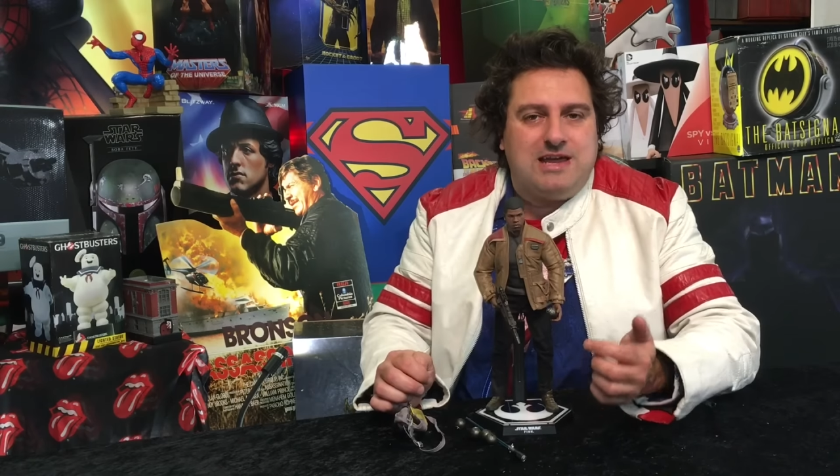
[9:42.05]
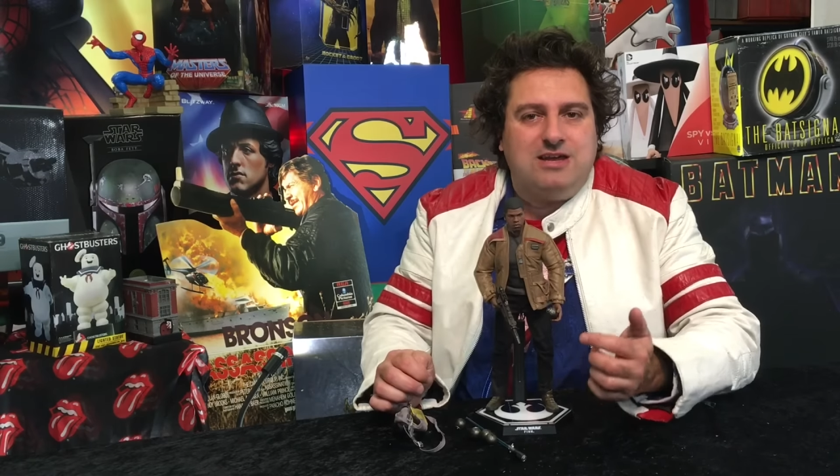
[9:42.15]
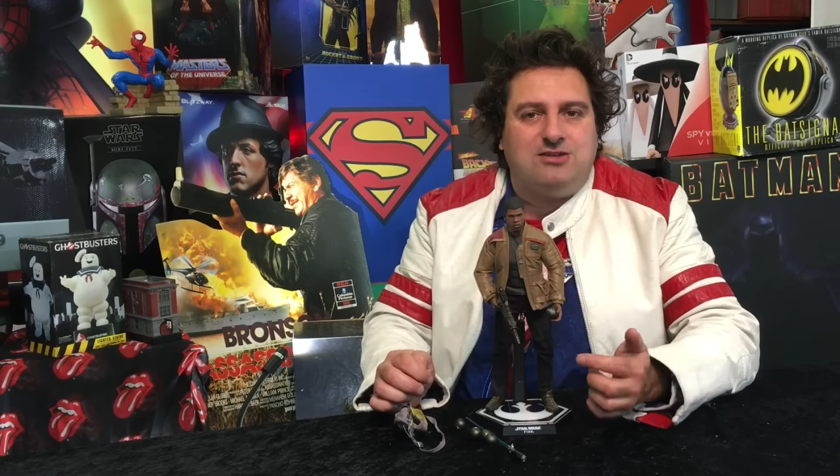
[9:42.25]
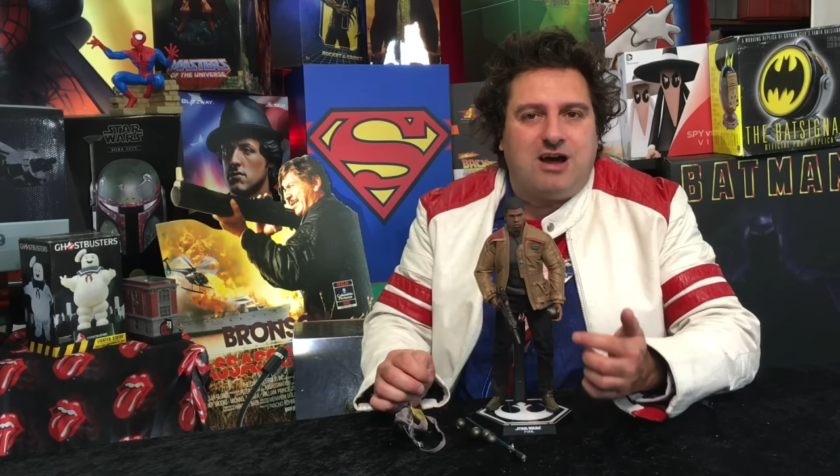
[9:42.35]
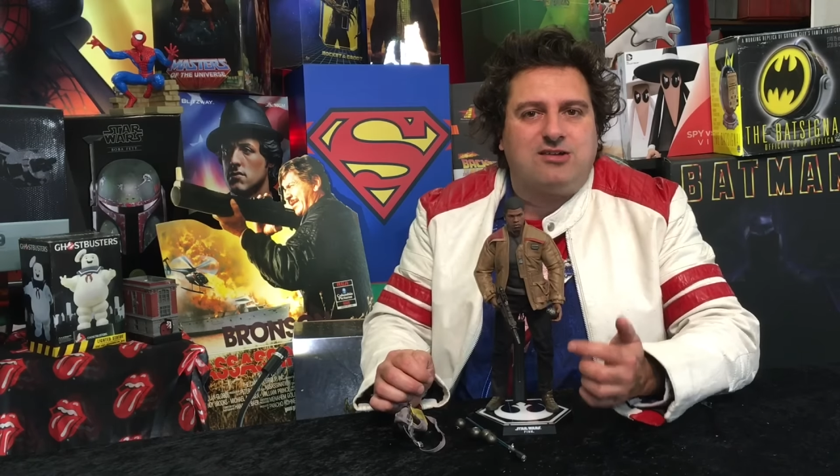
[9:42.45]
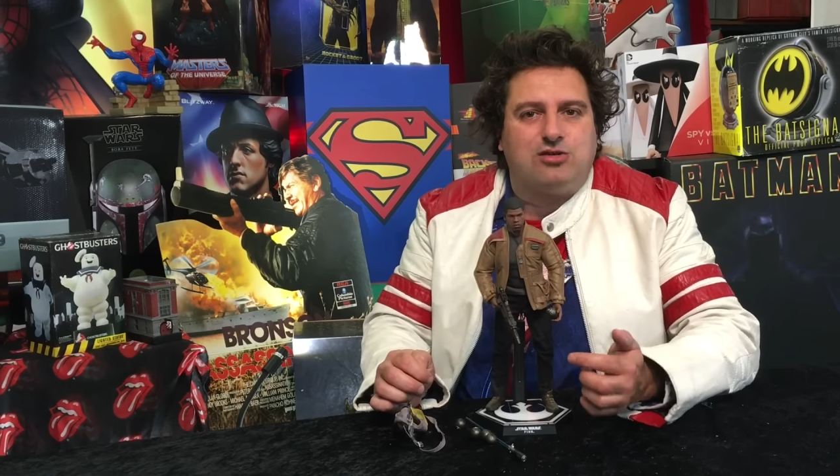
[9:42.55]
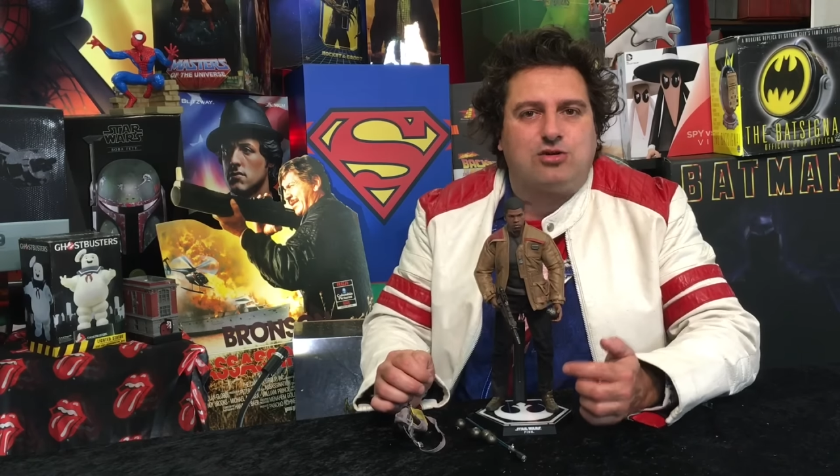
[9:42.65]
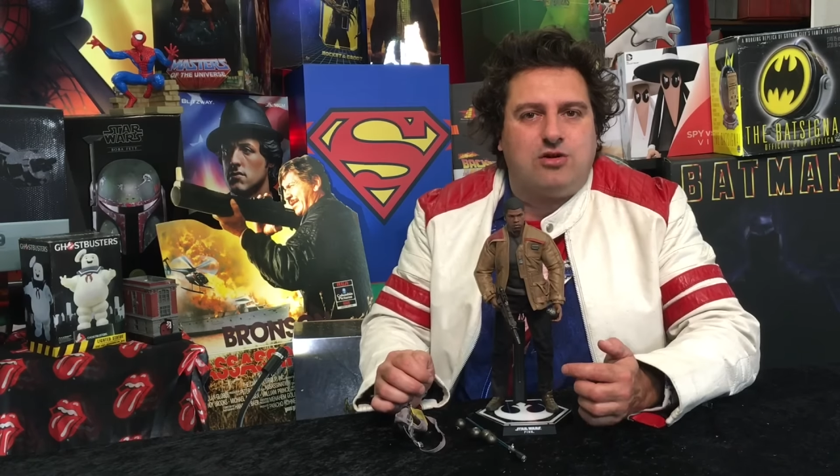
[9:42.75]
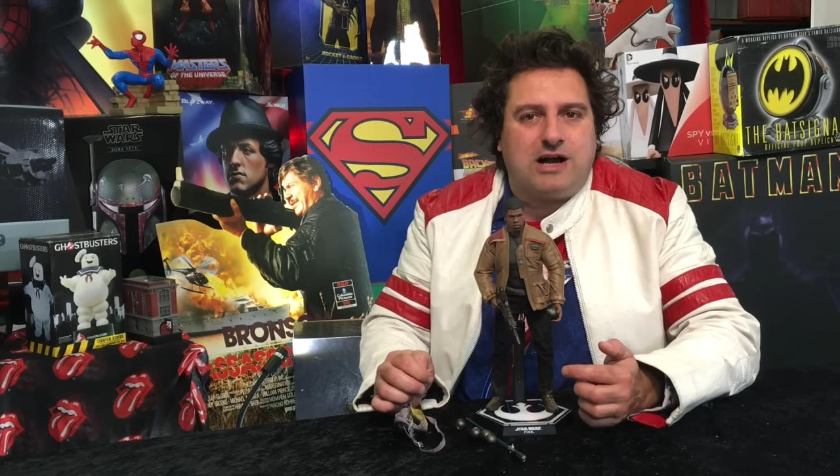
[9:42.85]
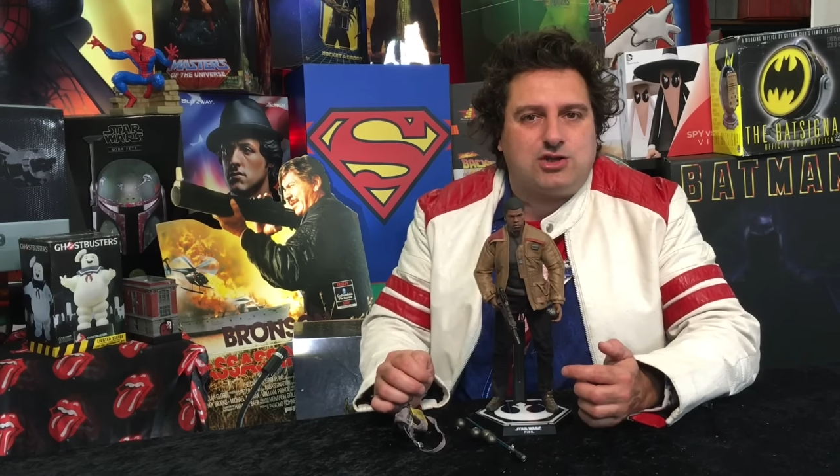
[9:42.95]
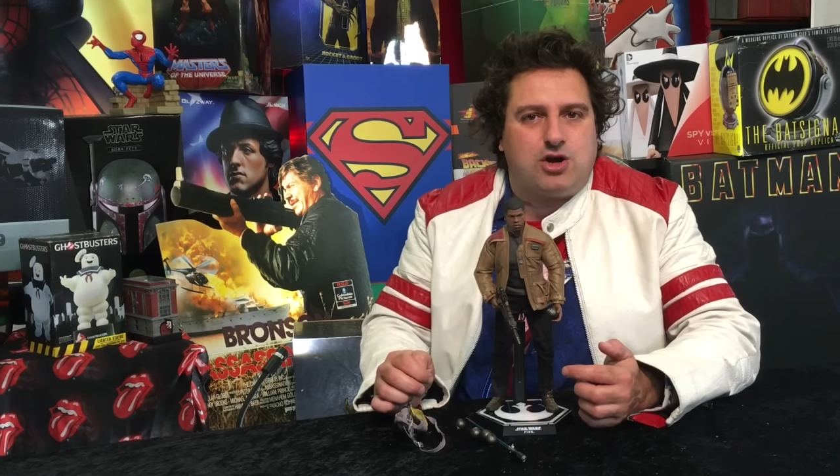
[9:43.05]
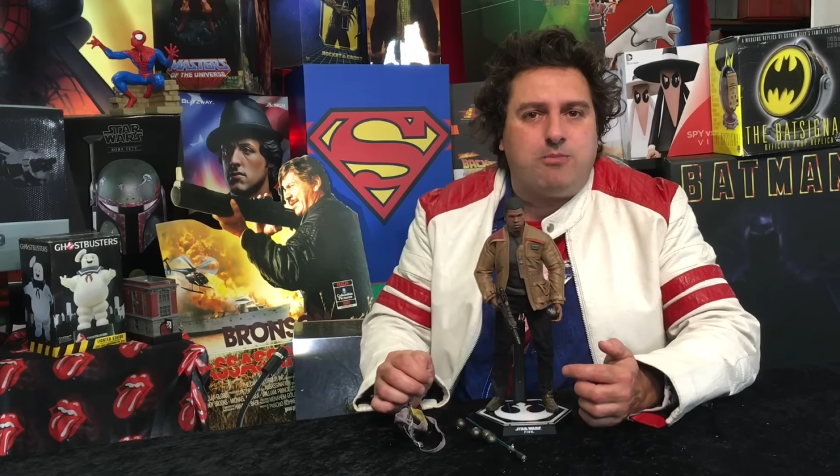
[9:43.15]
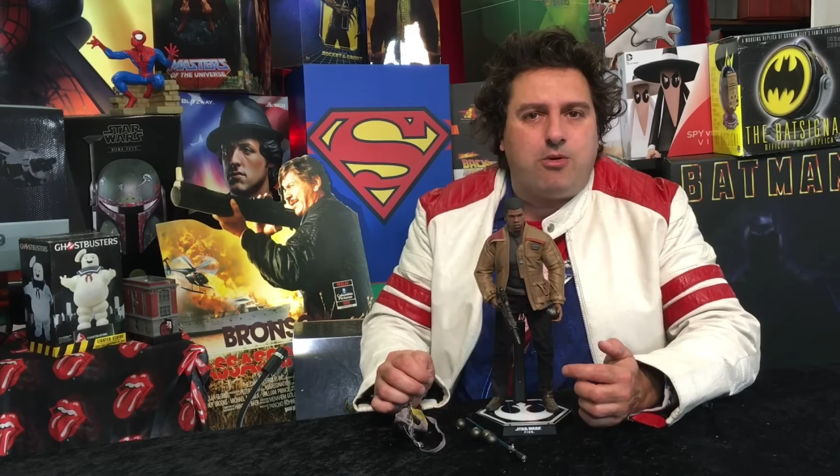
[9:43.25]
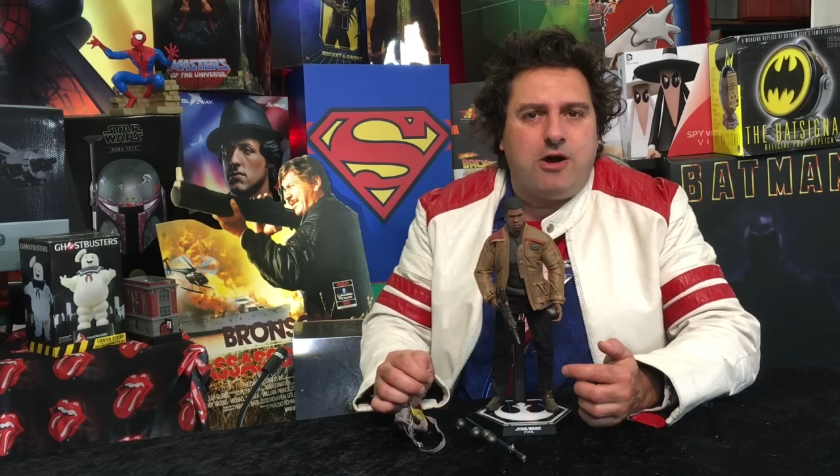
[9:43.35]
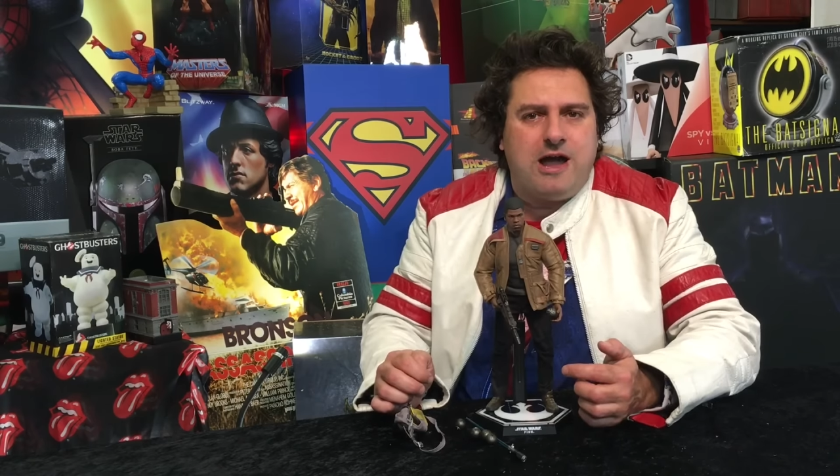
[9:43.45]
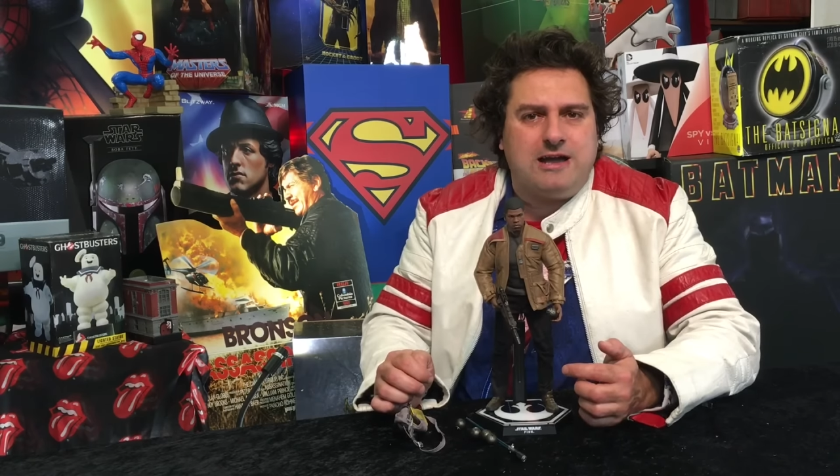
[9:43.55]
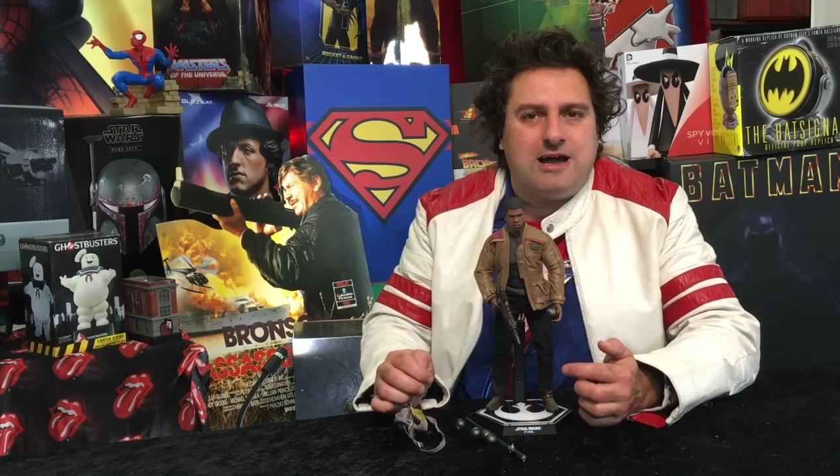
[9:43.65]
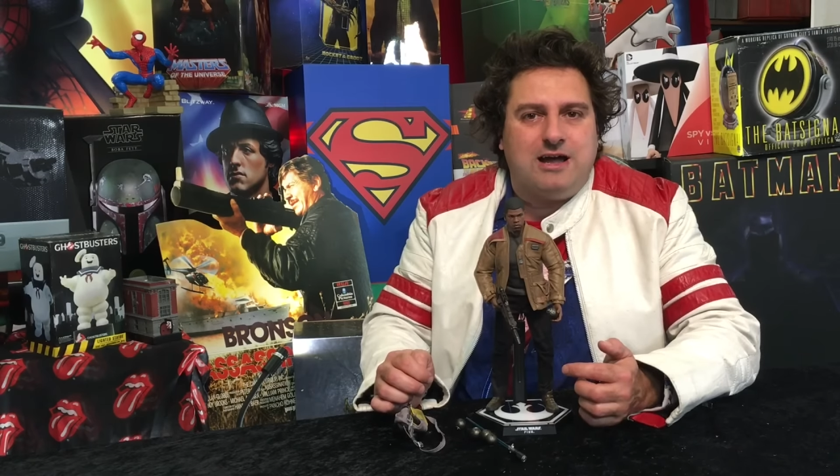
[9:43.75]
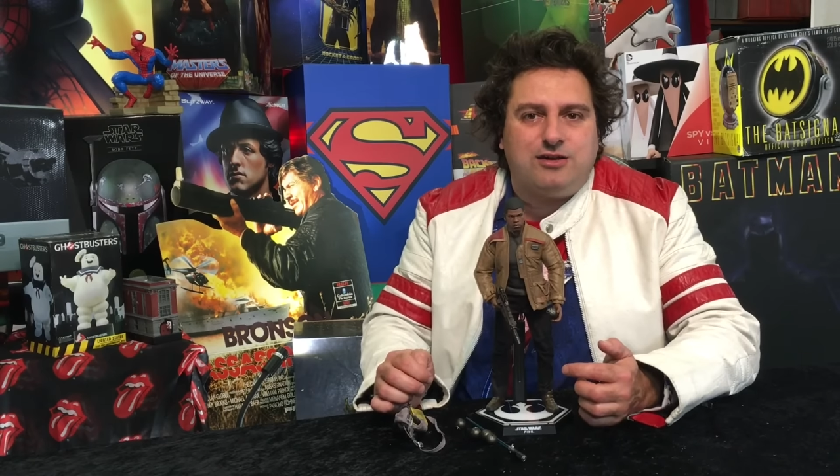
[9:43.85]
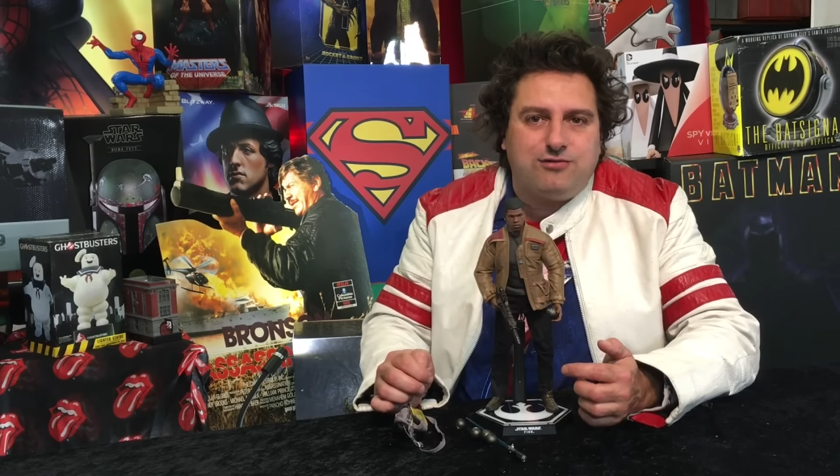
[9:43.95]
He does look like John
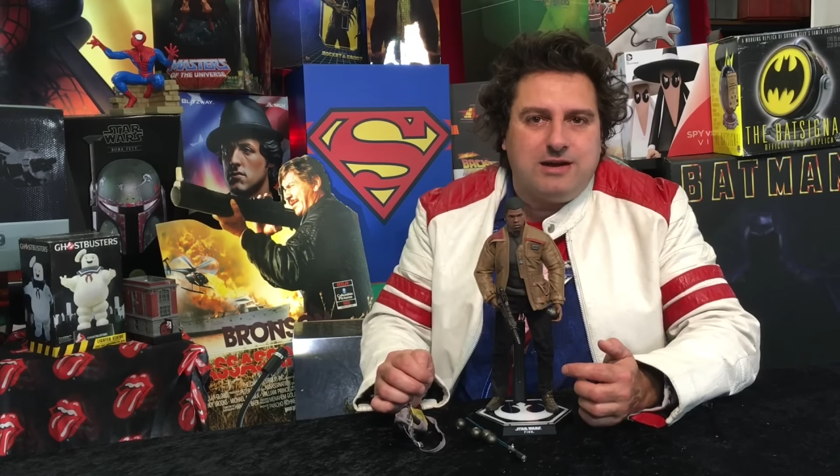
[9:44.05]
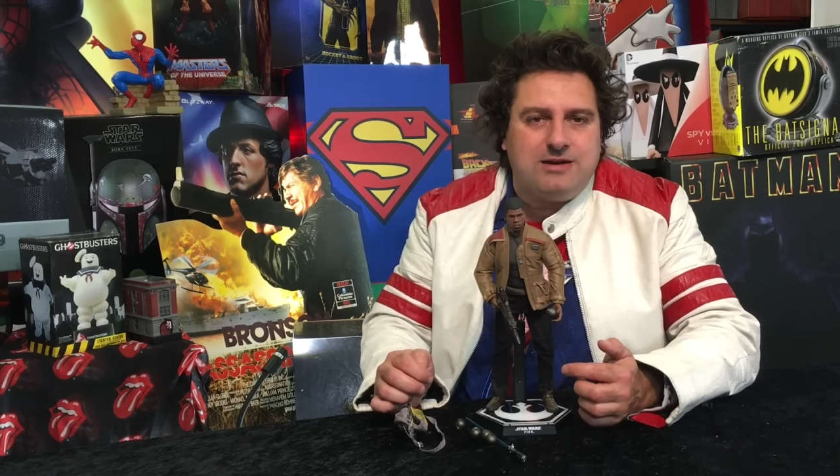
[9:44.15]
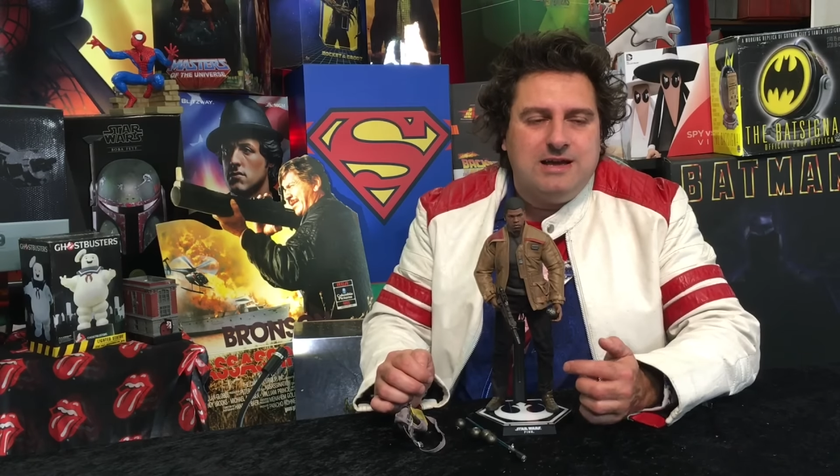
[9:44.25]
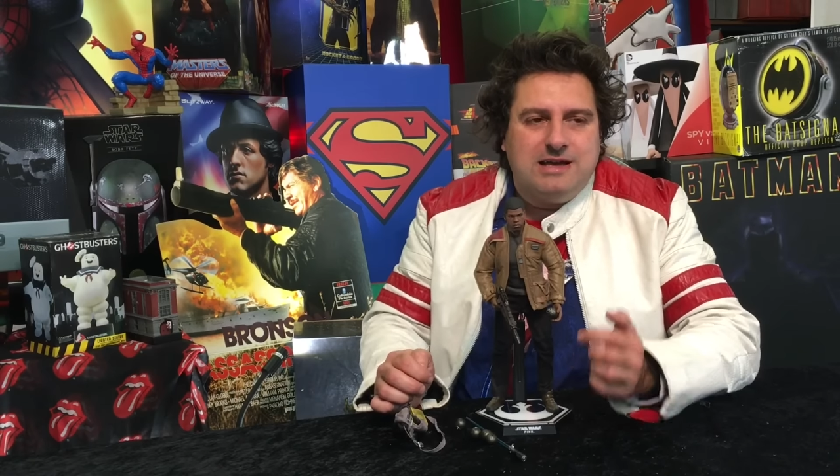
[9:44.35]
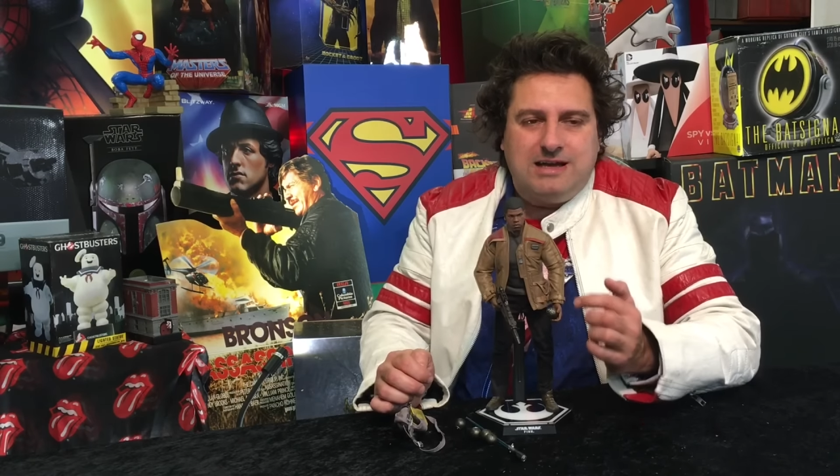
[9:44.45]
Boyega as Finn.